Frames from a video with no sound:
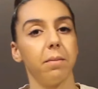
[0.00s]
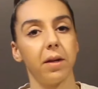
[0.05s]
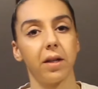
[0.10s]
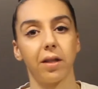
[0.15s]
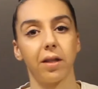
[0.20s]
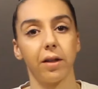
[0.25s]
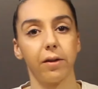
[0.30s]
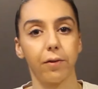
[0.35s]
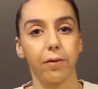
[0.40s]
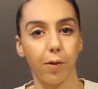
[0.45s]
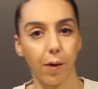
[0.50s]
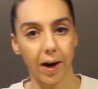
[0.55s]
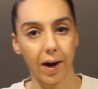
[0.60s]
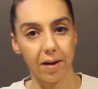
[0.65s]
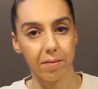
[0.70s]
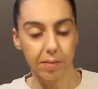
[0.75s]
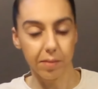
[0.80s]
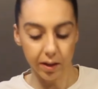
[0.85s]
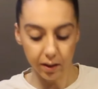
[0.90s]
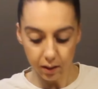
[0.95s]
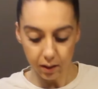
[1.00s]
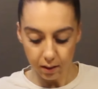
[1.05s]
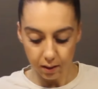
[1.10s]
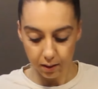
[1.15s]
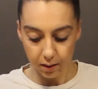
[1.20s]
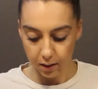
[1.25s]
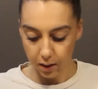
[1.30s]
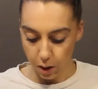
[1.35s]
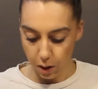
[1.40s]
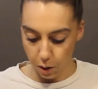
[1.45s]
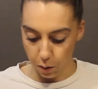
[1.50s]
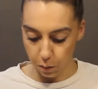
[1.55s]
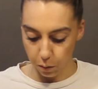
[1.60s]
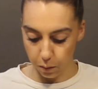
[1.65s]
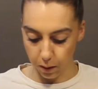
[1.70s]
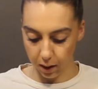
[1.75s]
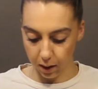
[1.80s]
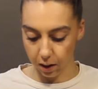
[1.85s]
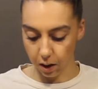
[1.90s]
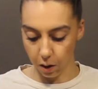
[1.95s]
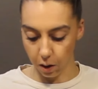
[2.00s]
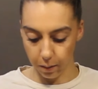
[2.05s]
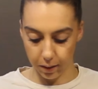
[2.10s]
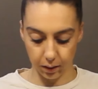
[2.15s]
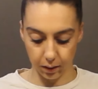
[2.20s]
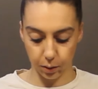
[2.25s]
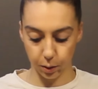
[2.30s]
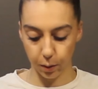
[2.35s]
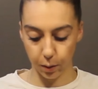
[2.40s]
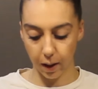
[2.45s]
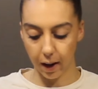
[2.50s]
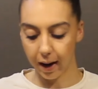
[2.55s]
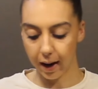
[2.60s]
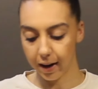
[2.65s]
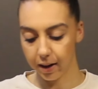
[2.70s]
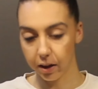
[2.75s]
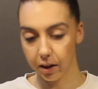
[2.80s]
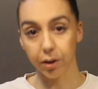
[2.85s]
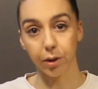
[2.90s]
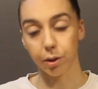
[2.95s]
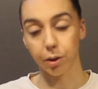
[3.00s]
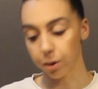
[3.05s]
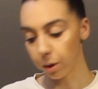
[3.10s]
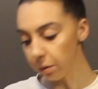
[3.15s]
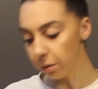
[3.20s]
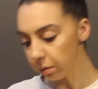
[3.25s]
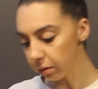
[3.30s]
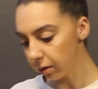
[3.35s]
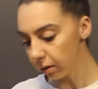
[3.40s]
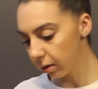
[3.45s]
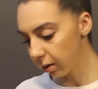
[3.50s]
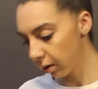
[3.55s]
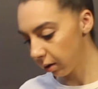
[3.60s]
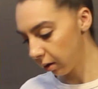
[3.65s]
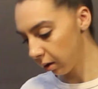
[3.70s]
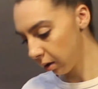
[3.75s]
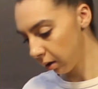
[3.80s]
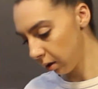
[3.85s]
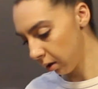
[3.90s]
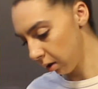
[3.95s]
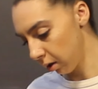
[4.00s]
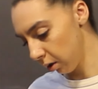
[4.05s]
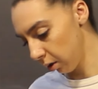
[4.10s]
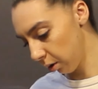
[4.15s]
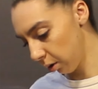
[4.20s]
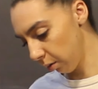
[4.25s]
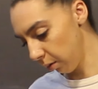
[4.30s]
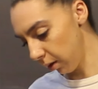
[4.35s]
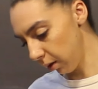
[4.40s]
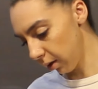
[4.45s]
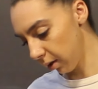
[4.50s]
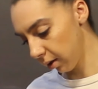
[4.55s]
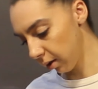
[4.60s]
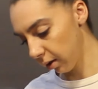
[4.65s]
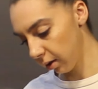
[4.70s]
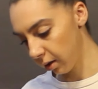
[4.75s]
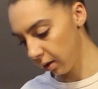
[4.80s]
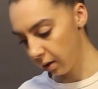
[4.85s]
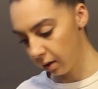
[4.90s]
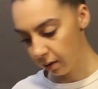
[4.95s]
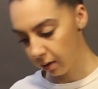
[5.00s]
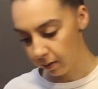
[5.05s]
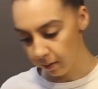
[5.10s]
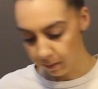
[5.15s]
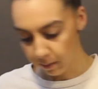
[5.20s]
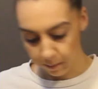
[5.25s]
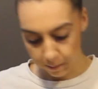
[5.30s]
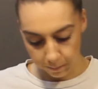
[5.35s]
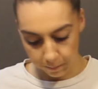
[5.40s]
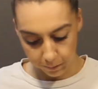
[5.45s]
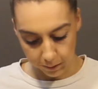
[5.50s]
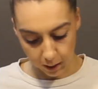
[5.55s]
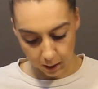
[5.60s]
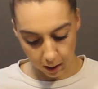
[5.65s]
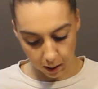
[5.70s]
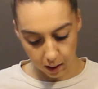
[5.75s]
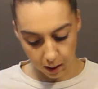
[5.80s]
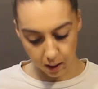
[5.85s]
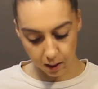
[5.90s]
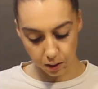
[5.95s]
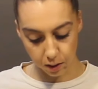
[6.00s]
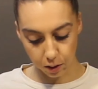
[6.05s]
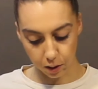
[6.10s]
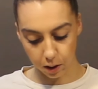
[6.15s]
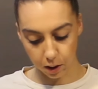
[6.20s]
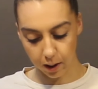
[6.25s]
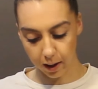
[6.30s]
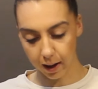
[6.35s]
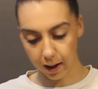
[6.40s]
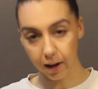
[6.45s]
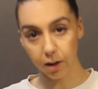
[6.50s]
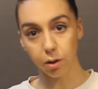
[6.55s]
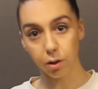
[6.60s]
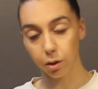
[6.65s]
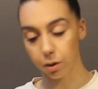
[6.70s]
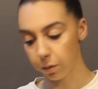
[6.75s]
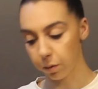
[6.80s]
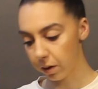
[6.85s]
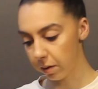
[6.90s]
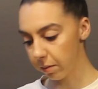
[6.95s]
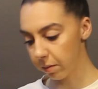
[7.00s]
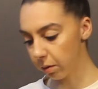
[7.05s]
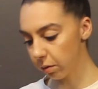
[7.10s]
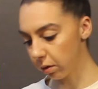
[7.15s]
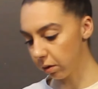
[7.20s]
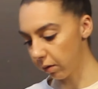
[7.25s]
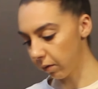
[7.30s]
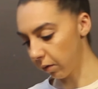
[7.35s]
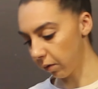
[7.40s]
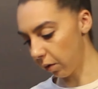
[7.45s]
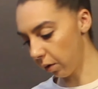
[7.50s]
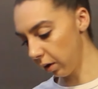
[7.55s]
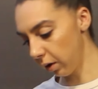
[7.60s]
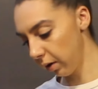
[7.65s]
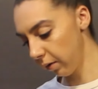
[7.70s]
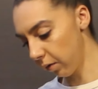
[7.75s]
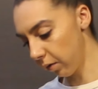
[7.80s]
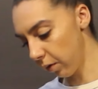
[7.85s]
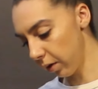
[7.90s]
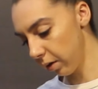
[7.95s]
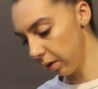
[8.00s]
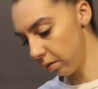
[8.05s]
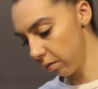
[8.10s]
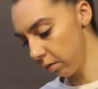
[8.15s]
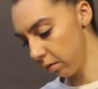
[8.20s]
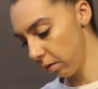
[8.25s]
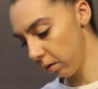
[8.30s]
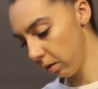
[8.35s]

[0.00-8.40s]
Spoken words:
mixing for 8 minutes, we're going to add the salt to it. And you're going to add your 20 mils of olive oil.